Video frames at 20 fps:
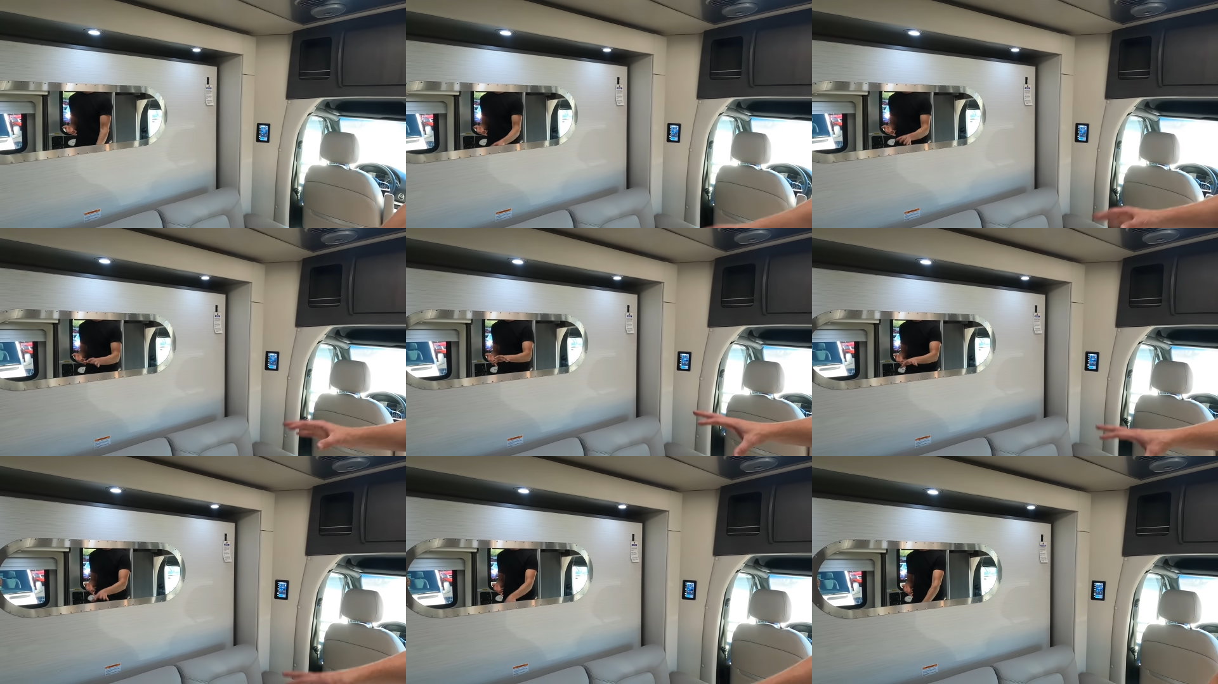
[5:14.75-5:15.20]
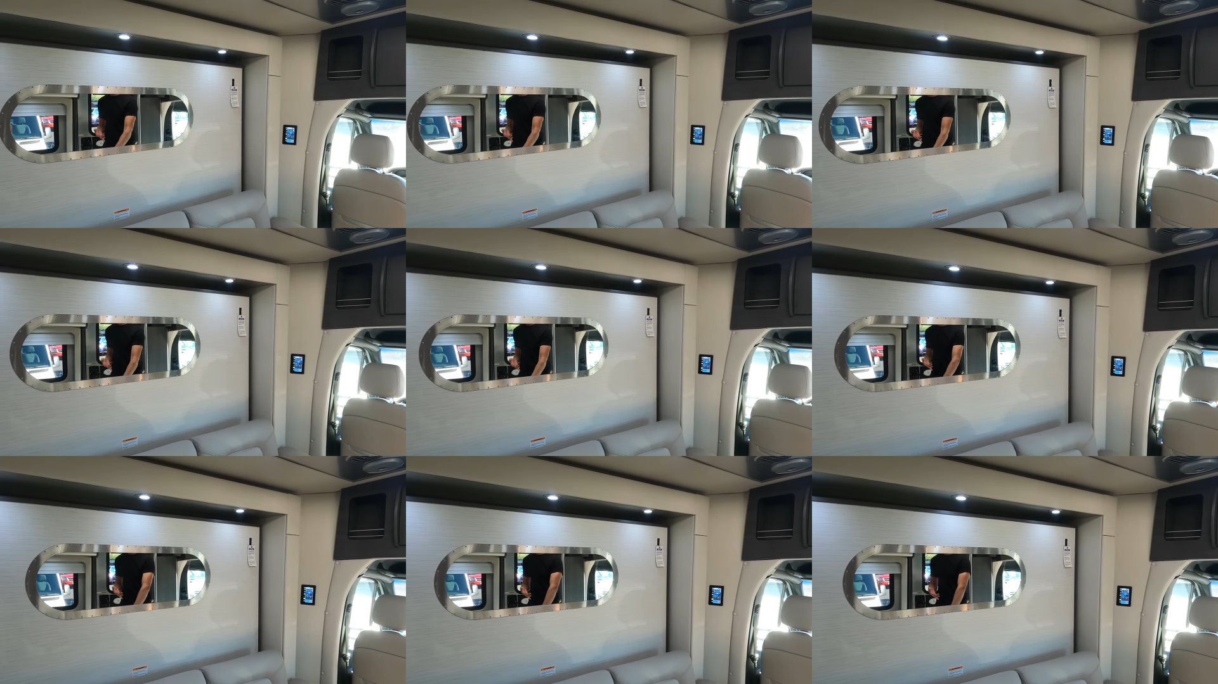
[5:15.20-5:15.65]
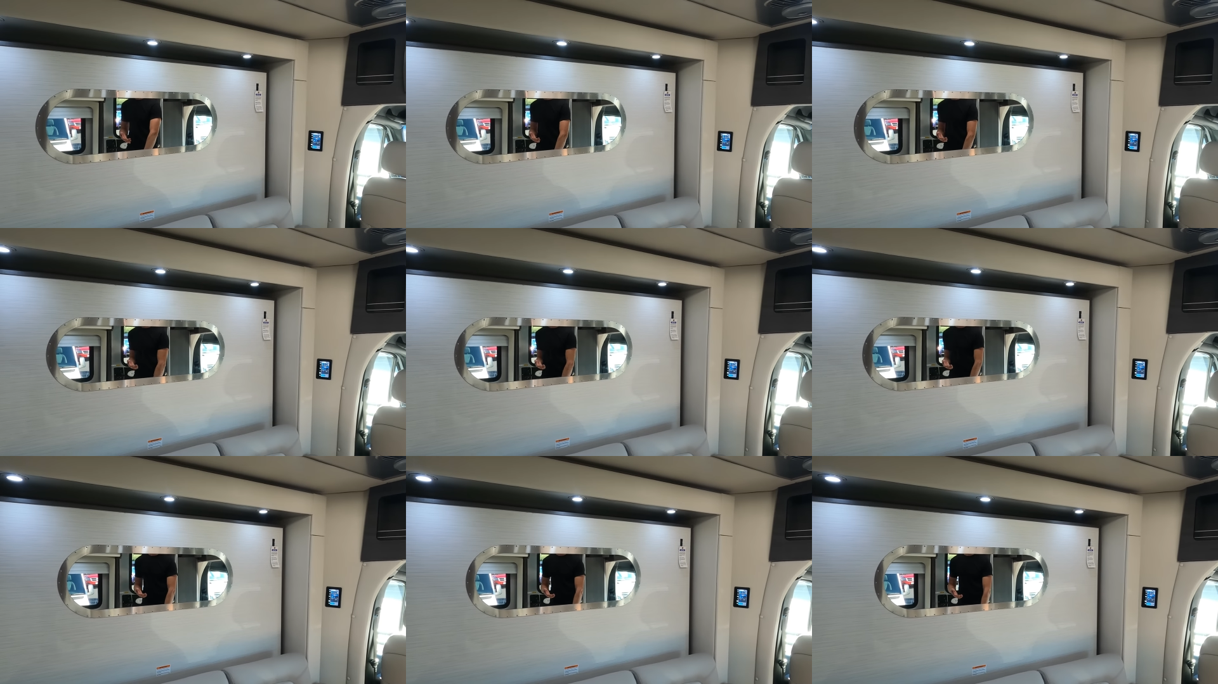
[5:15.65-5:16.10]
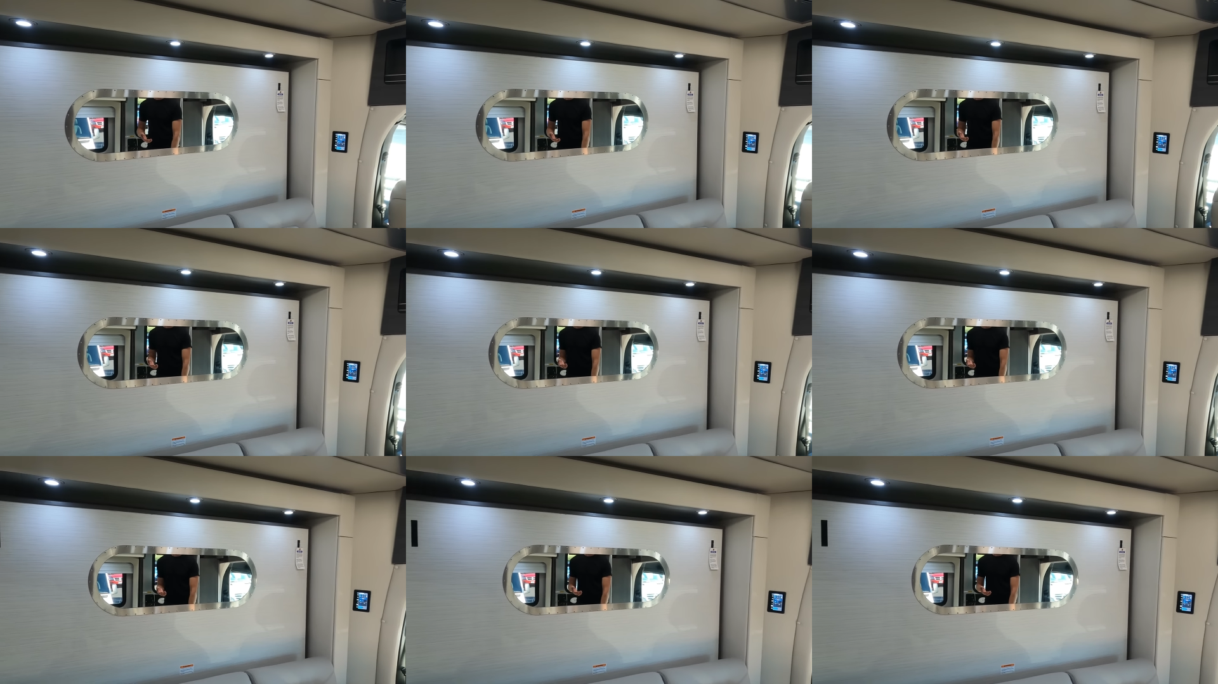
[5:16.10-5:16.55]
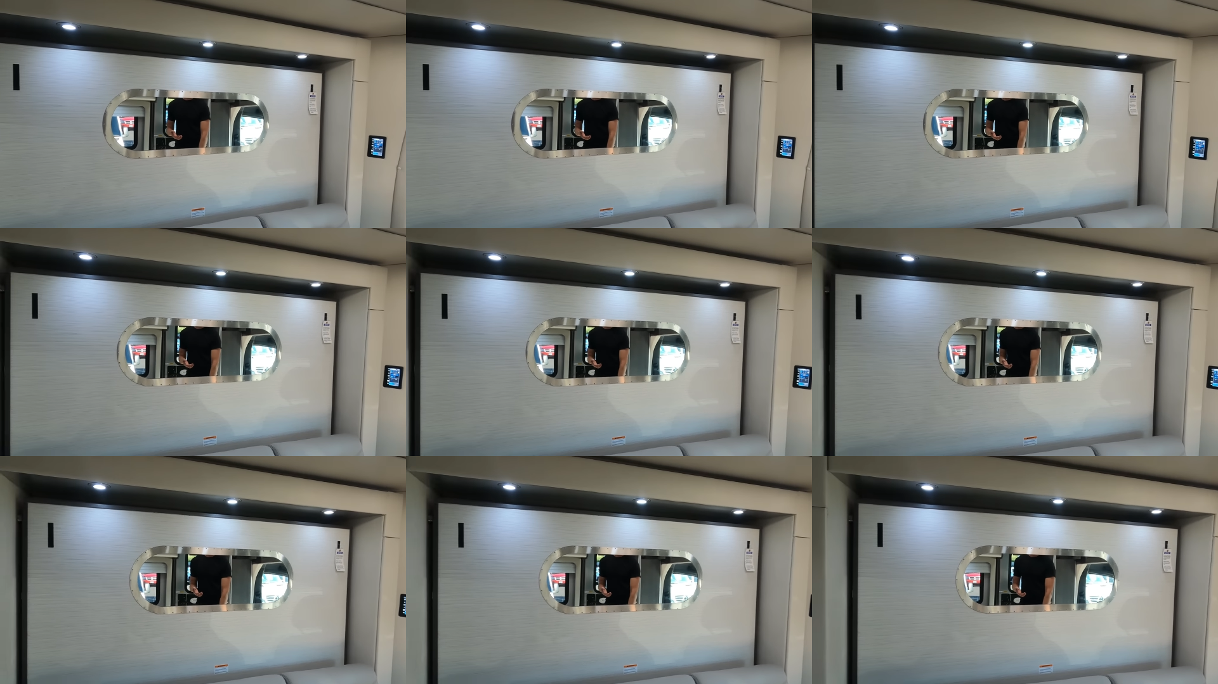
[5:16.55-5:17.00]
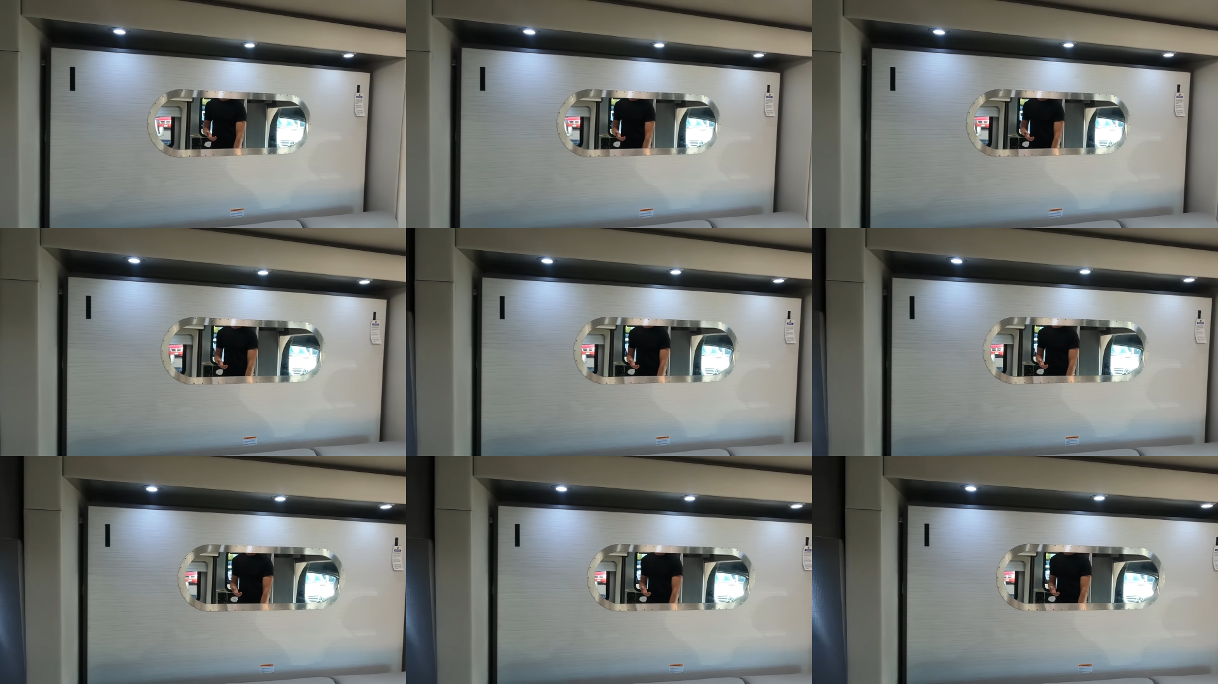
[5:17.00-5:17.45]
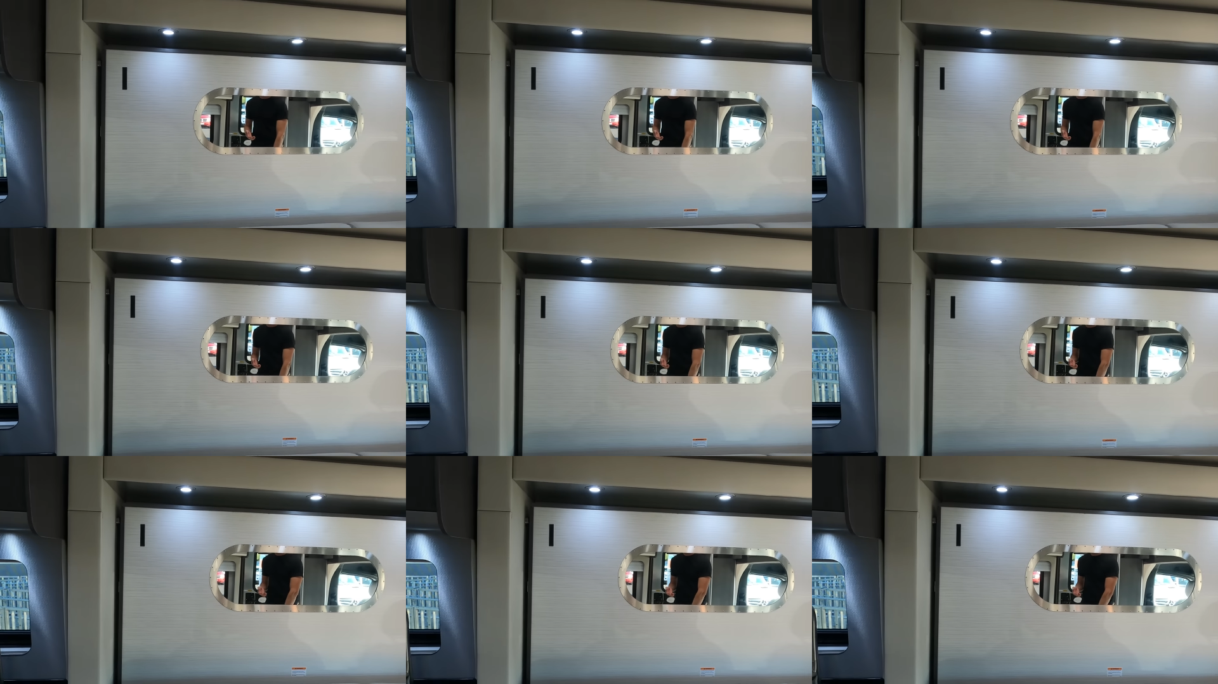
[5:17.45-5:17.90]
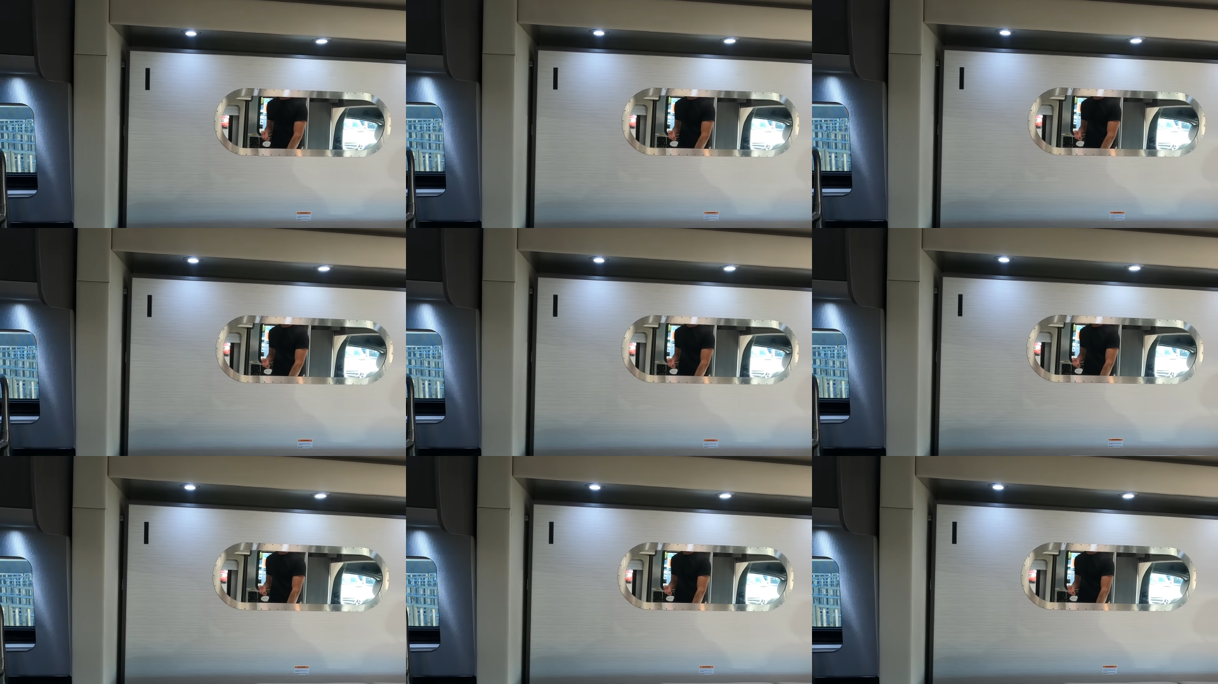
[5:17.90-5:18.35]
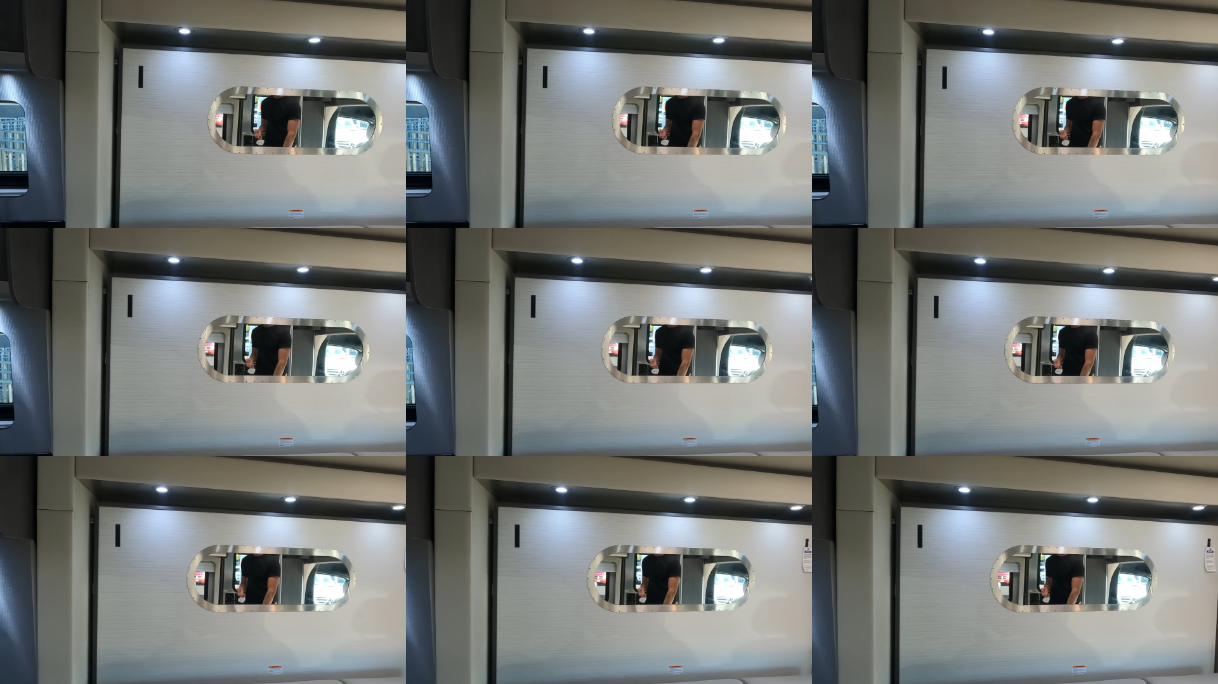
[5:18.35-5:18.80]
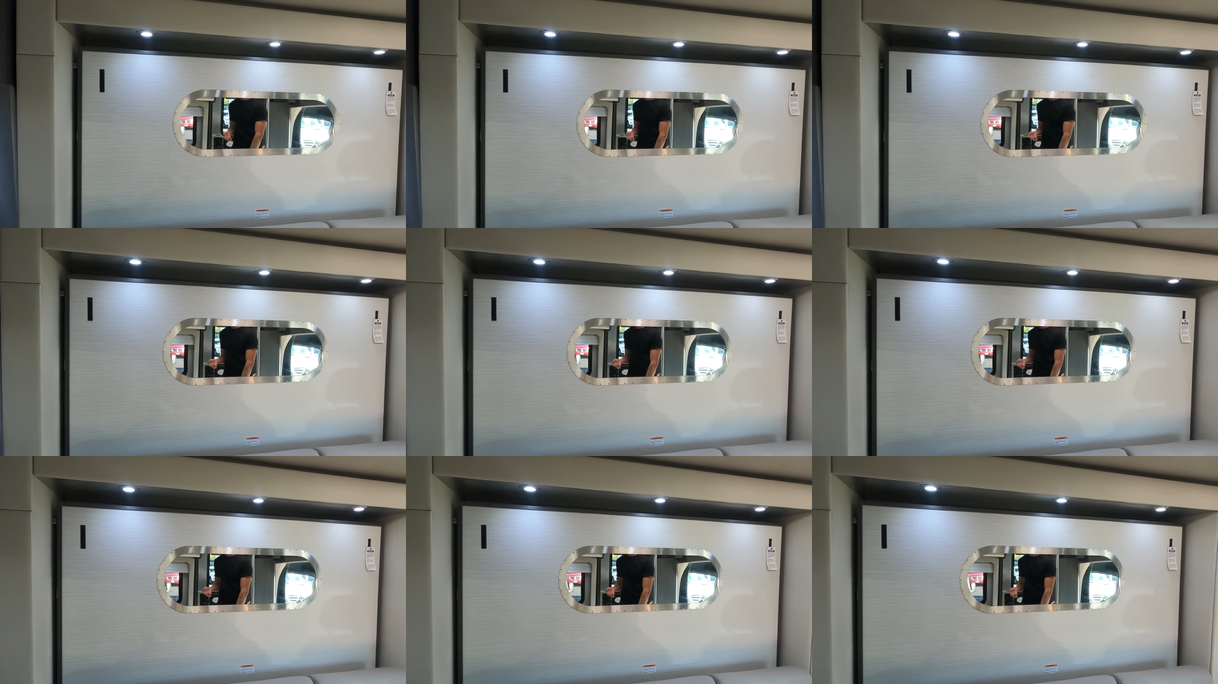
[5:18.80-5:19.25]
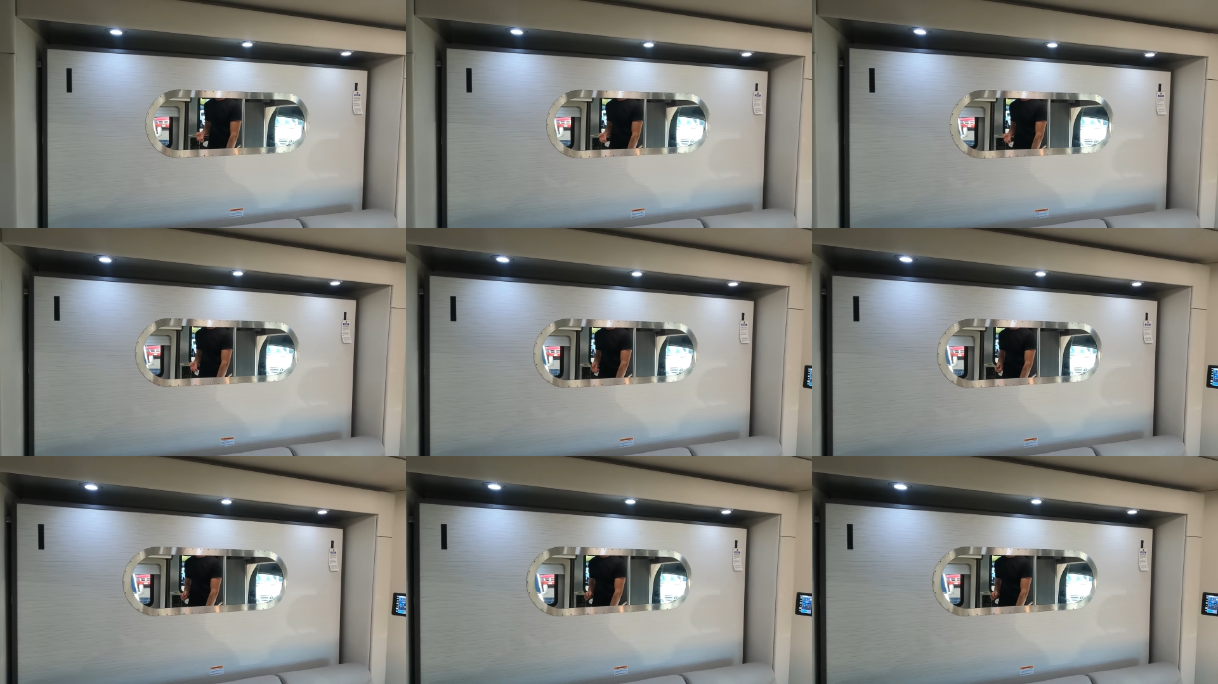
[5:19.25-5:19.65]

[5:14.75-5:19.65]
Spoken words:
No face is visible, so there are no lips to read.